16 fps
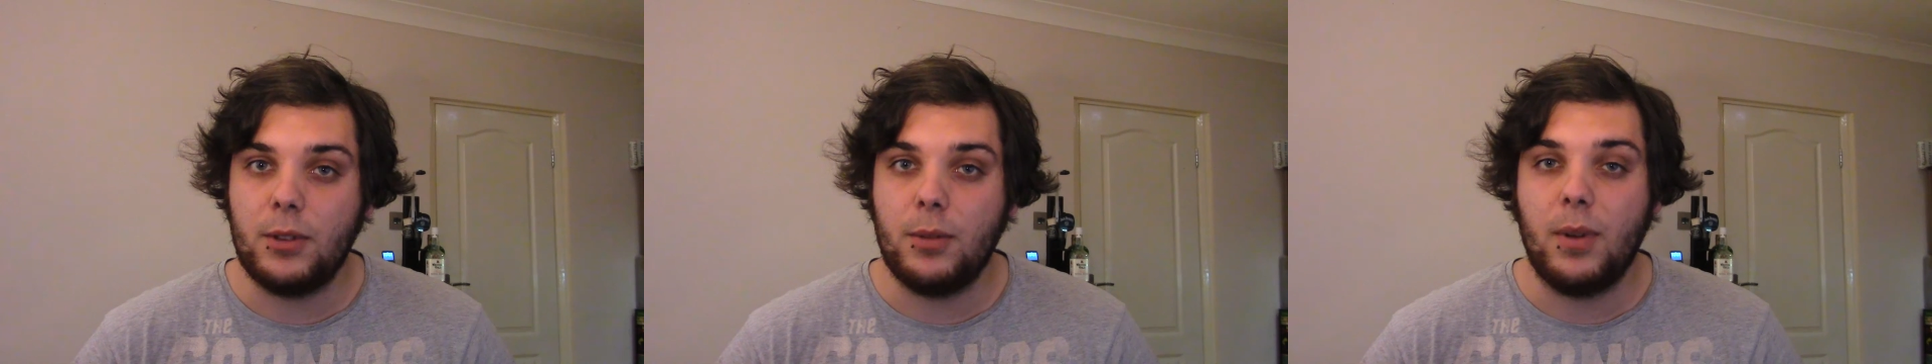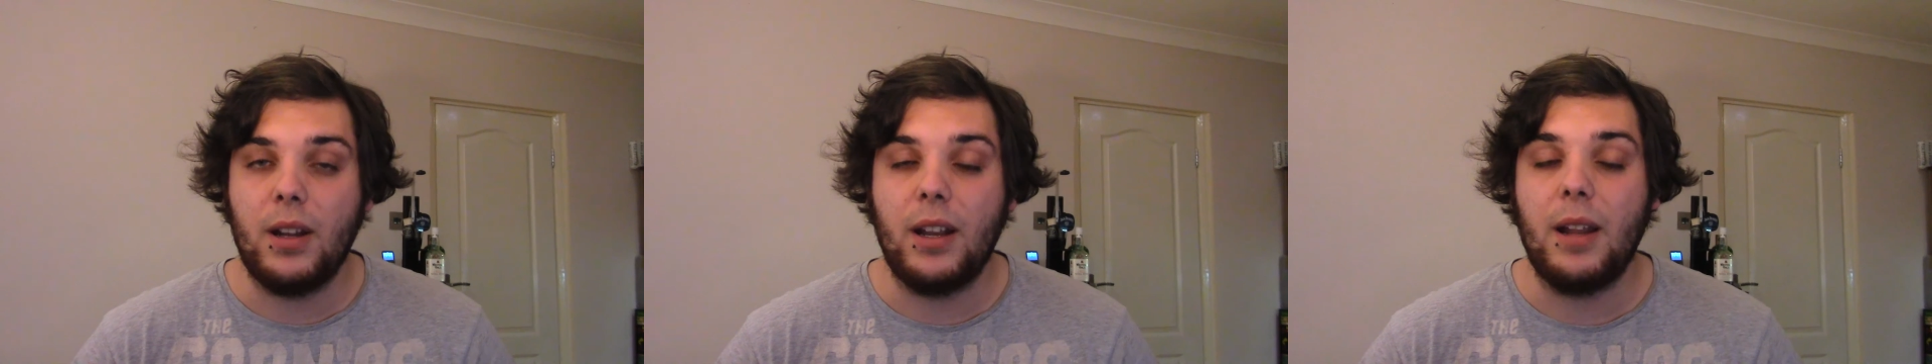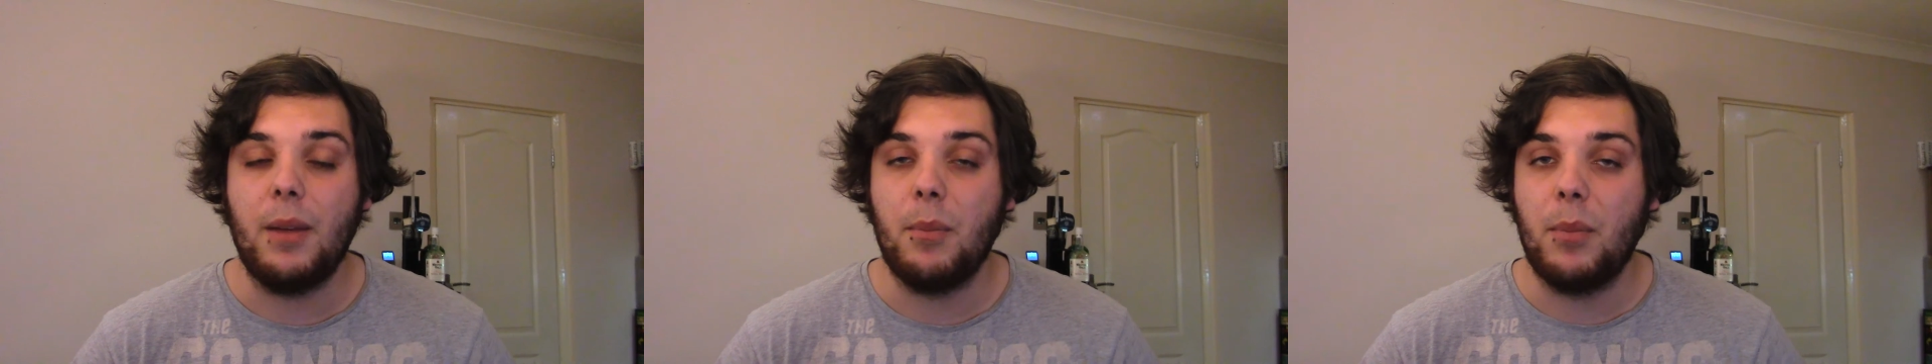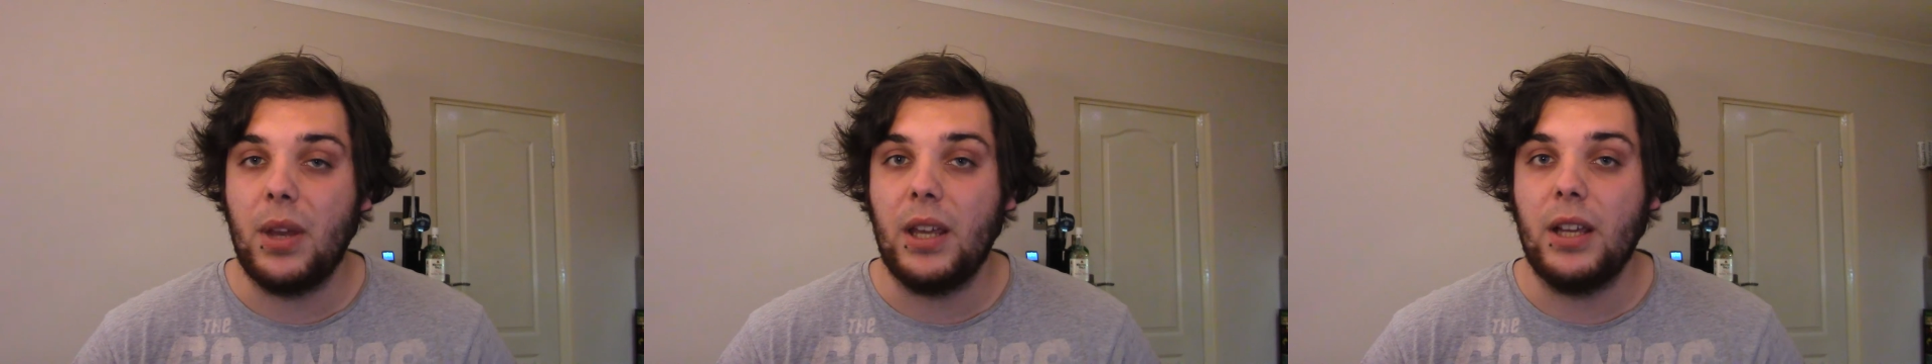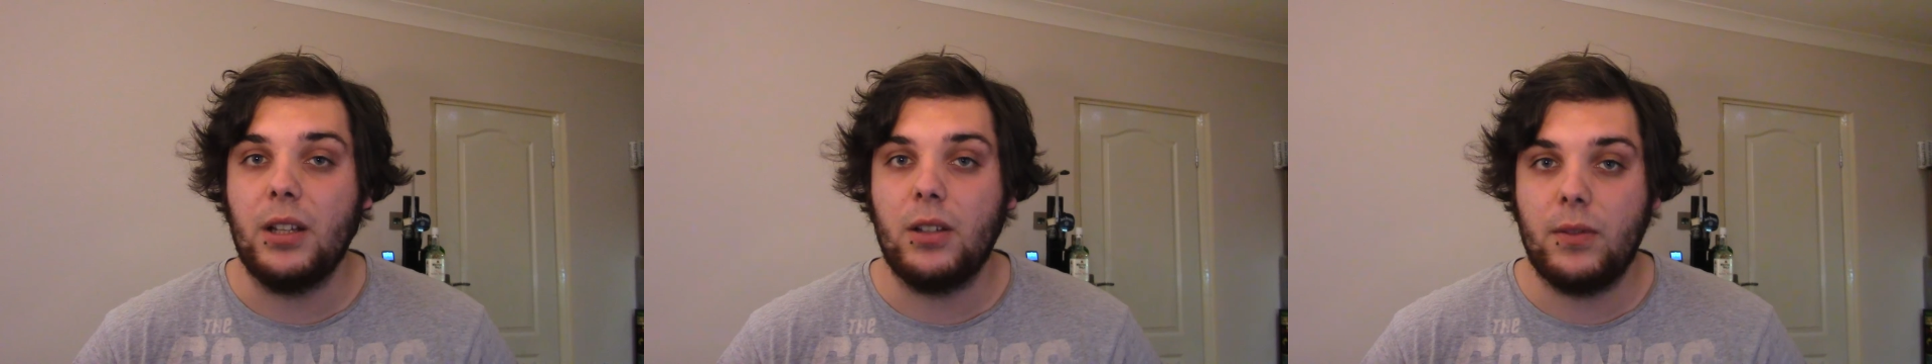One and
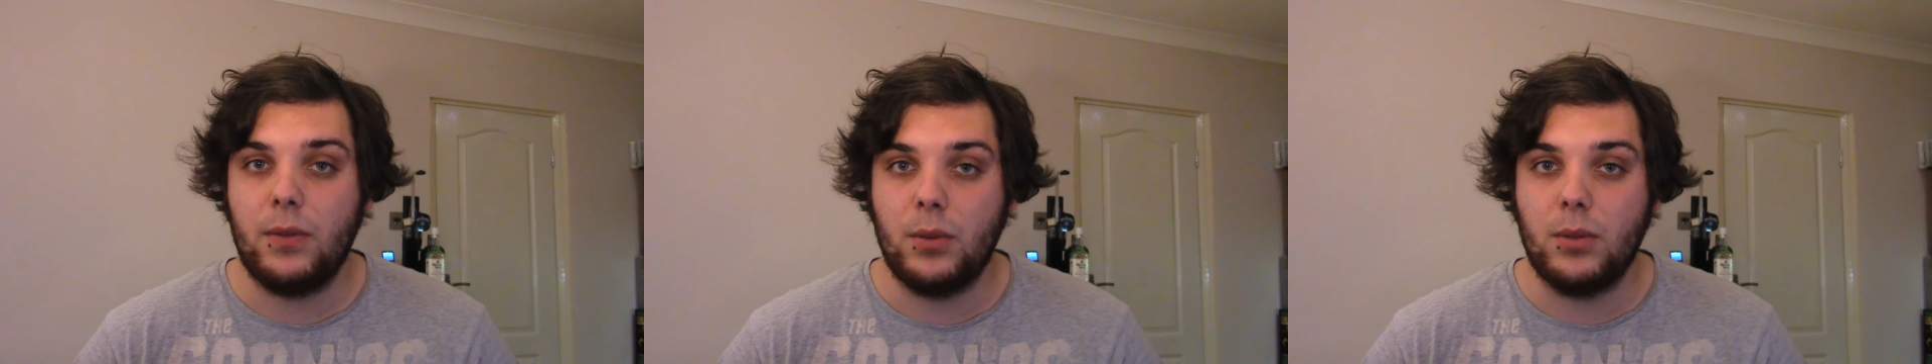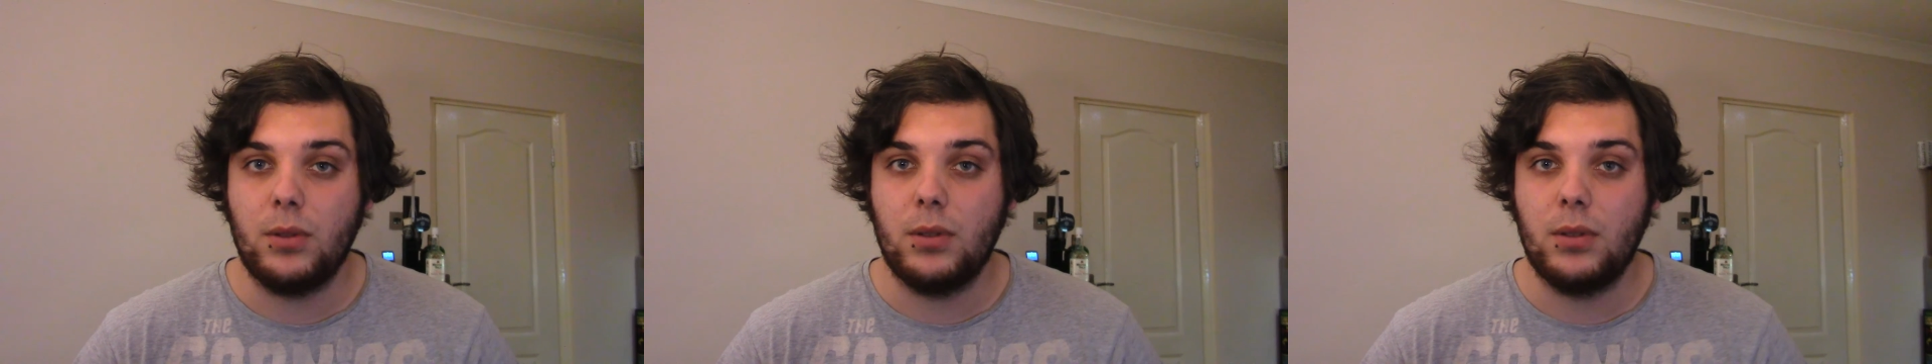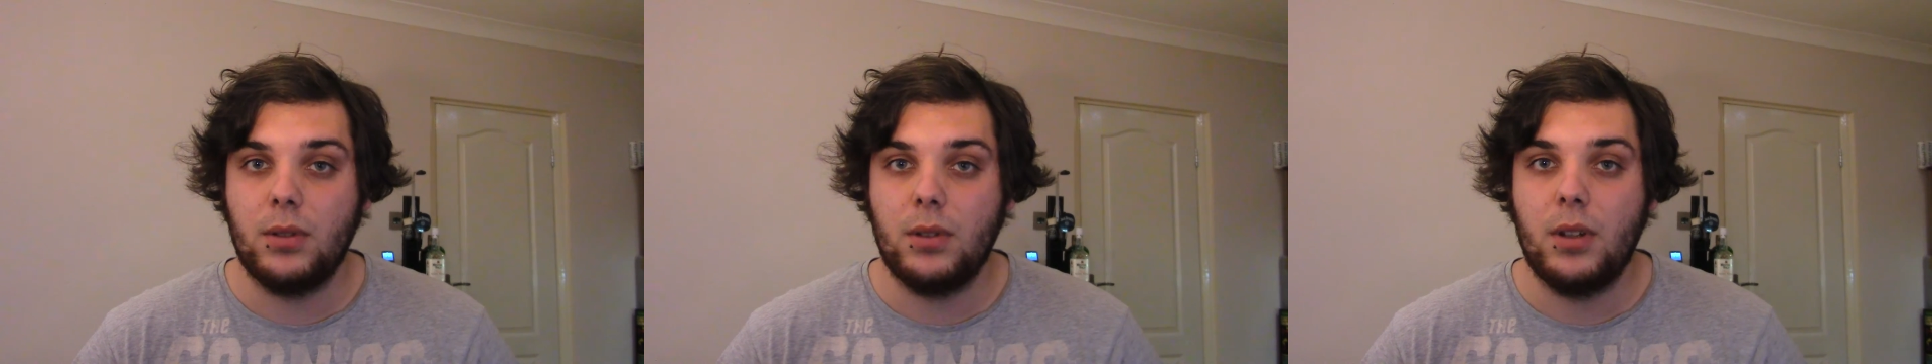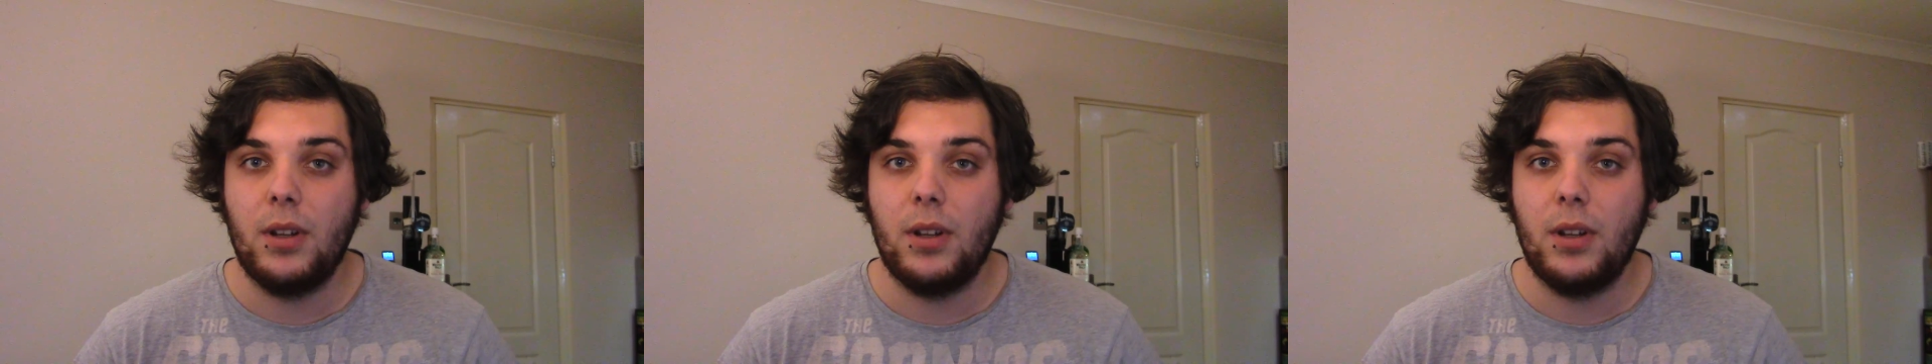PS4,